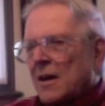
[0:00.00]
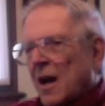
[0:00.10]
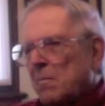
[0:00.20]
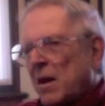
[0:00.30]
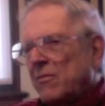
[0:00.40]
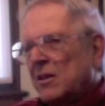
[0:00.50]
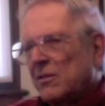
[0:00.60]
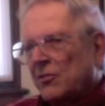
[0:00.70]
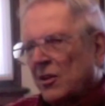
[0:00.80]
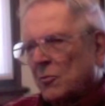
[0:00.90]
a bevy
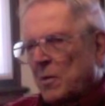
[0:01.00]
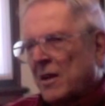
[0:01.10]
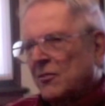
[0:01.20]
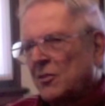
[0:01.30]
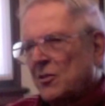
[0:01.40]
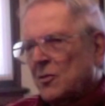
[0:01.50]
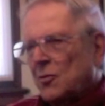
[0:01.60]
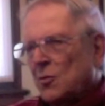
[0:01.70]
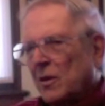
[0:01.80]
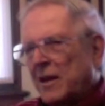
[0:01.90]
of suspects and you
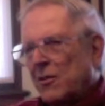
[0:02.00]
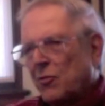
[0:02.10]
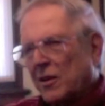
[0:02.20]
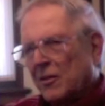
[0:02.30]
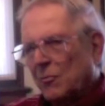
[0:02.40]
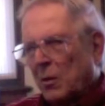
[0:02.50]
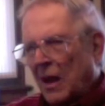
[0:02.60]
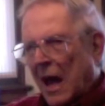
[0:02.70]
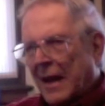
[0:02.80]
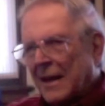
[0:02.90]
do an intricate
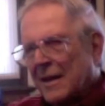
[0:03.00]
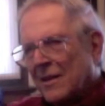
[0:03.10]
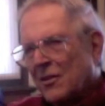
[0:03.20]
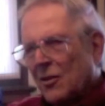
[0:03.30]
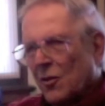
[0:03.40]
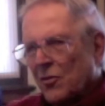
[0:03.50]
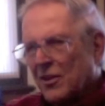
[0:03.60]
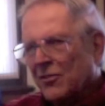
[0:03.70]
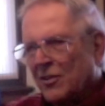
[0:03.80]
plotting and, you know, this.